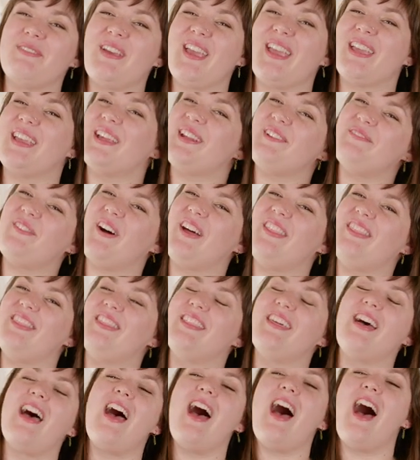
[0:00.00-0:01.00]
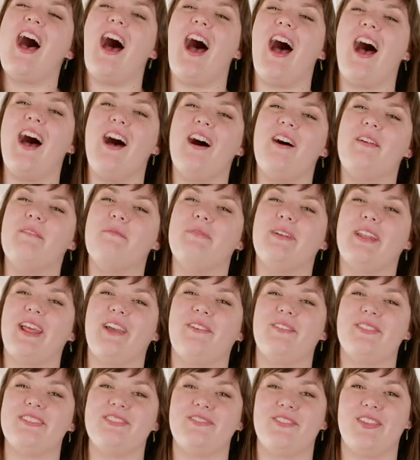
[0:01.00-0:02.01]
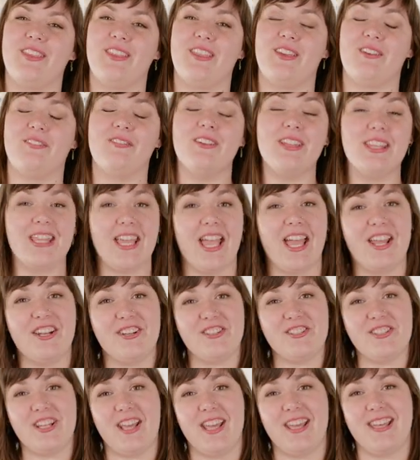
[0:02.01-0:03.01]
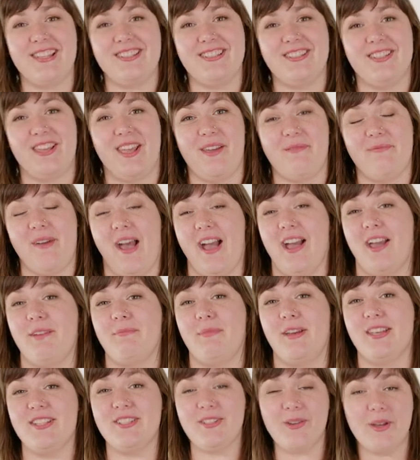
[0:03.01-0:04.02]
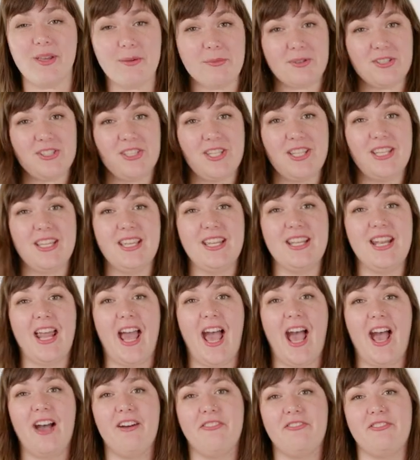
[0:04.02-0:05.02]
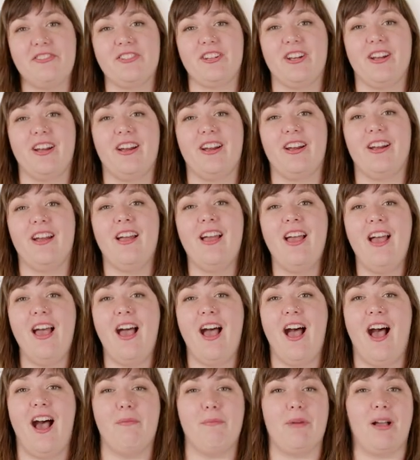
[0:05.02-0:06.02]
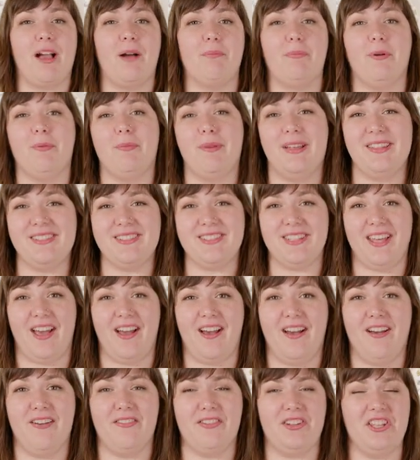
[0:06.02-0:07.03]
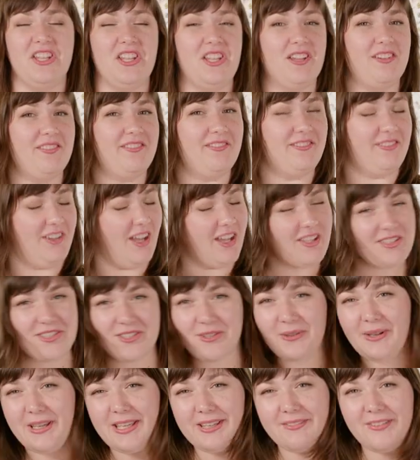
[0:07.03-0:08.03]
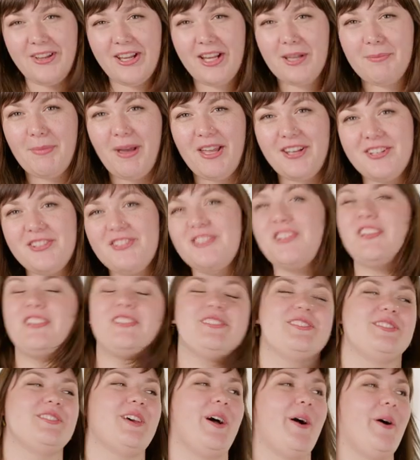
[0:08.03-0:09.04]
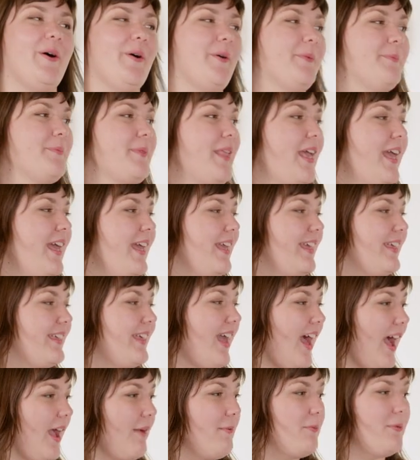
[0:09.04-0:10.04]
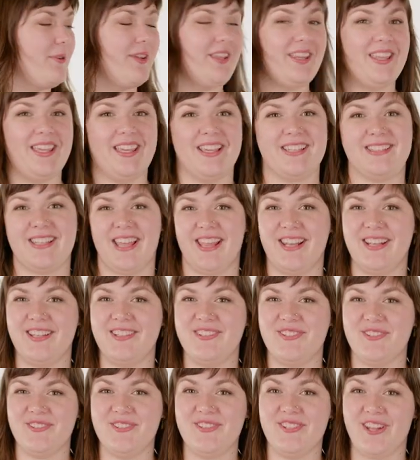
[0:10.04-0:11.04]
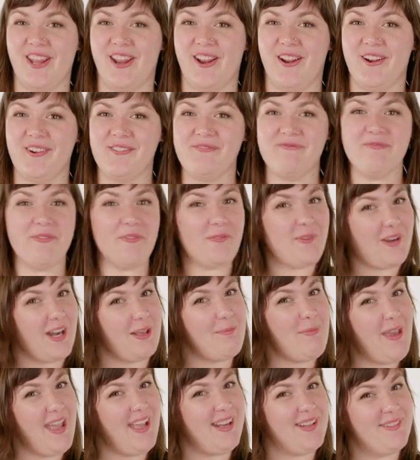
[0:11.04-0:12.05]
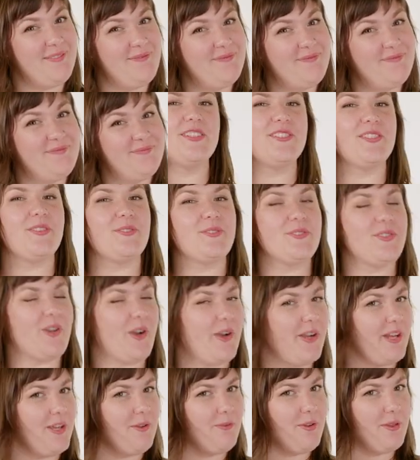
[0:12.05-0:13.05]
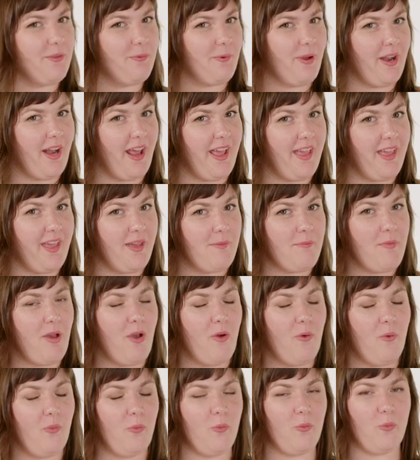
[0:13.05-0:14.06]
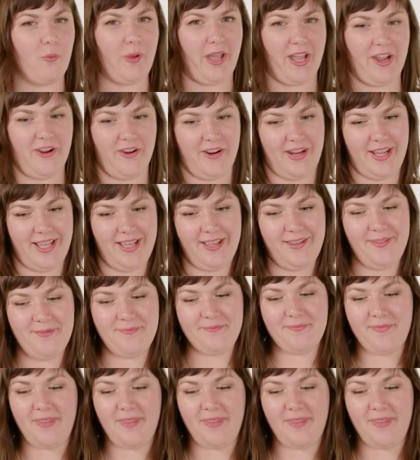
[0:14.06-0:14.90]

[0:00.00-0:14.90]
make in a month, um, but I was feeling really energized to get back at my sewing machine after um, a couple months of not sewing very much. So yeah, I'm really excited to share what I made. So starting with what I am wearing,